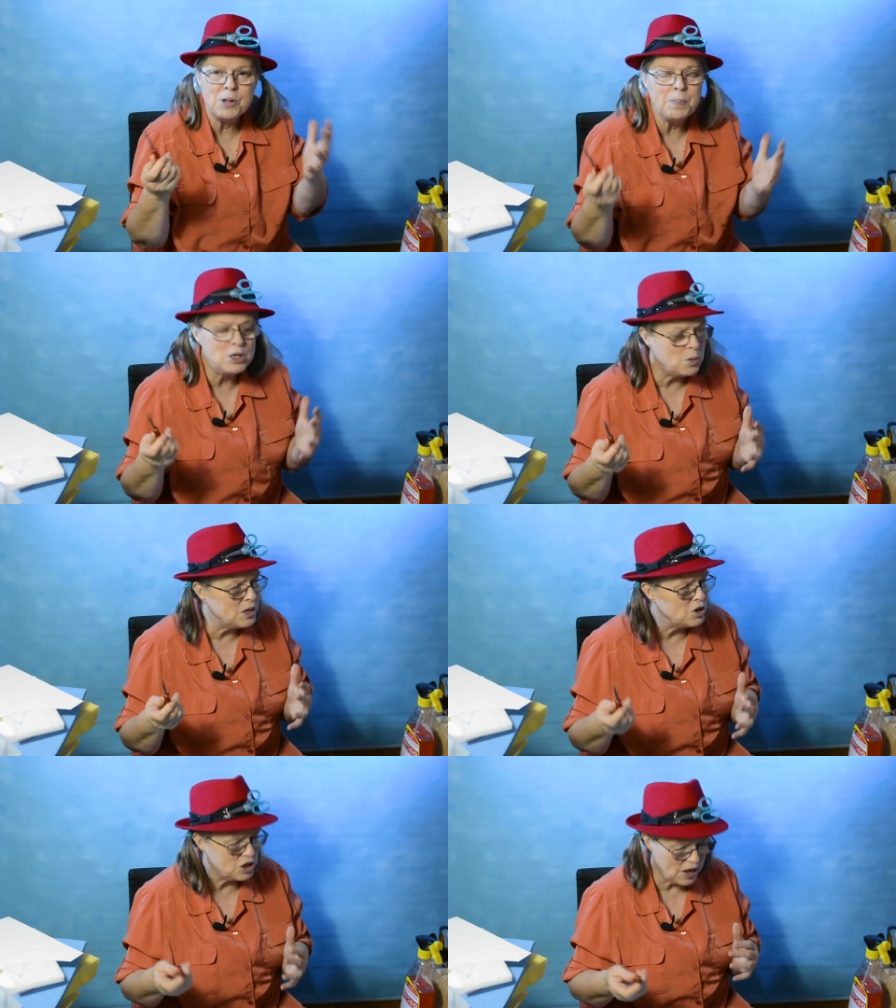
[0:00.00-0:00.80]
You'll be
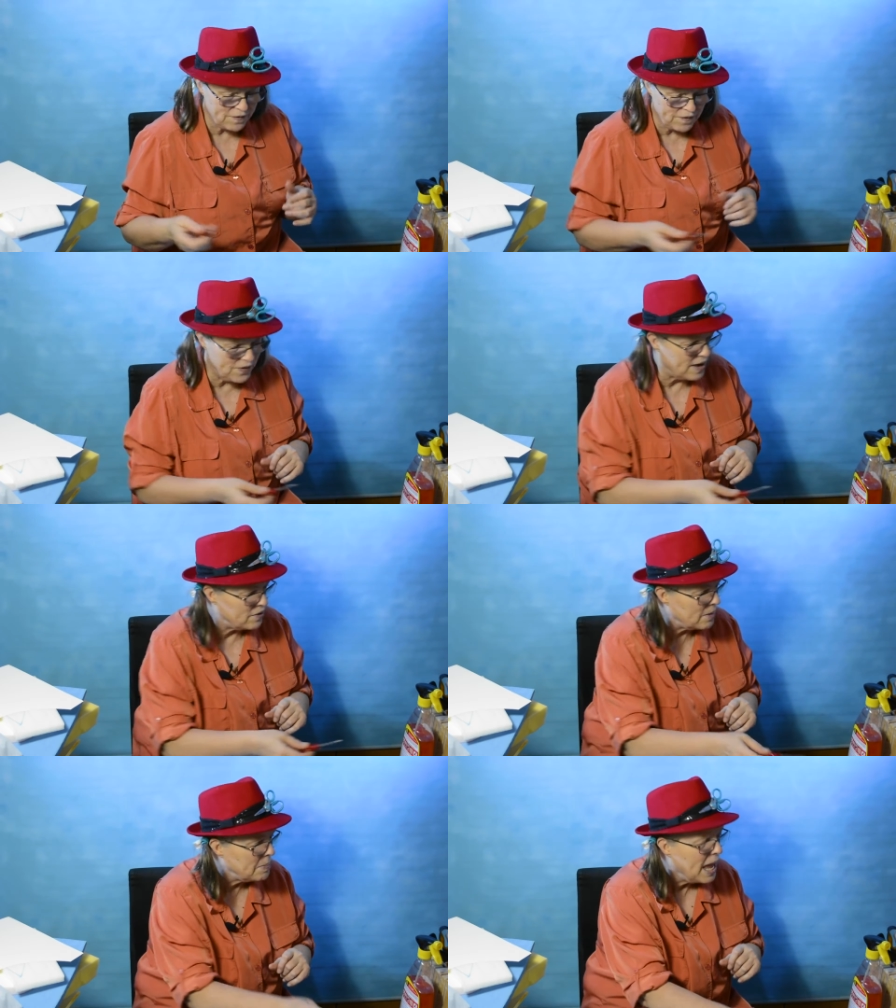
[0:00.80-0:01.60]
doing yourself a
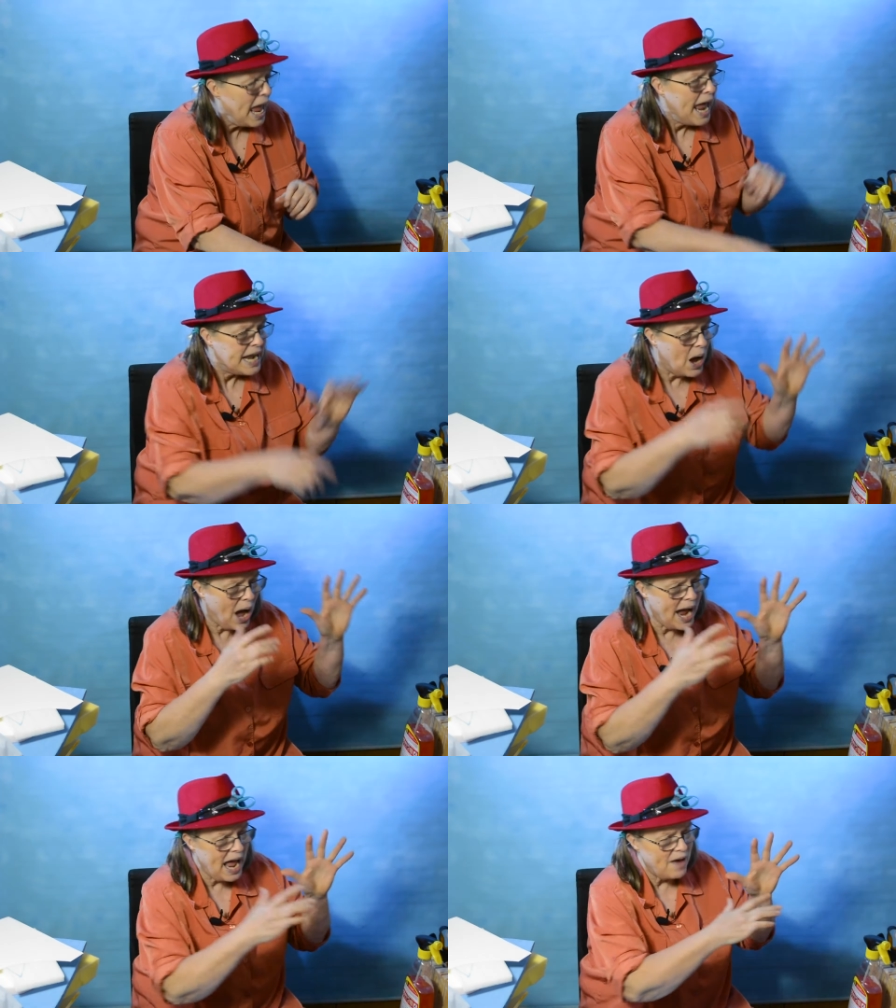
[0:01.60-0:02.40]
favor. Now,
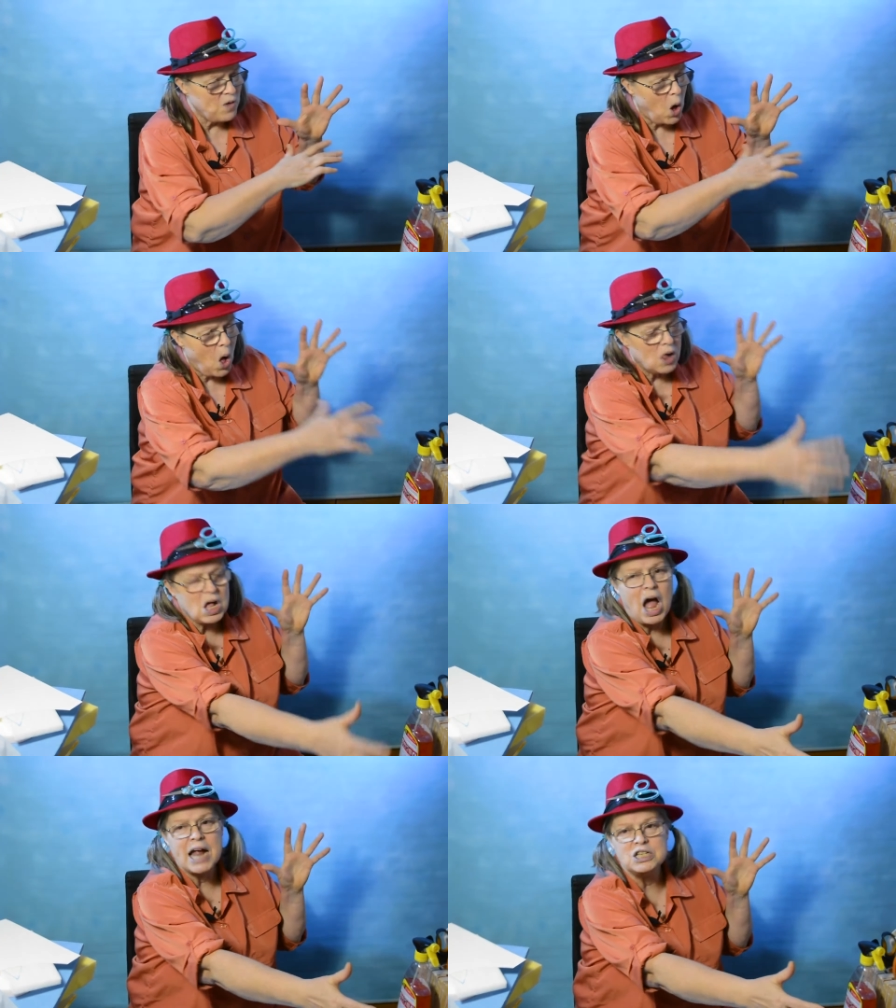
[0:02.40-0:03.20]
I have all
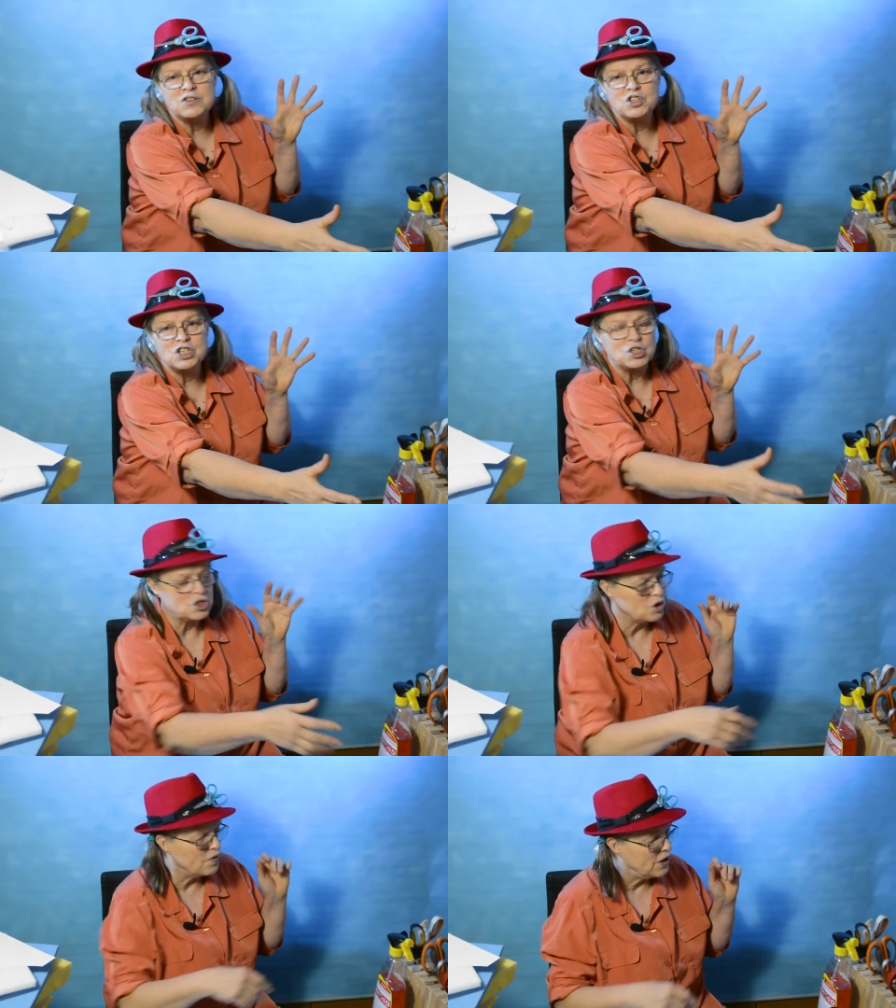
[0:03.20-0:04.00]
kinds of scissors over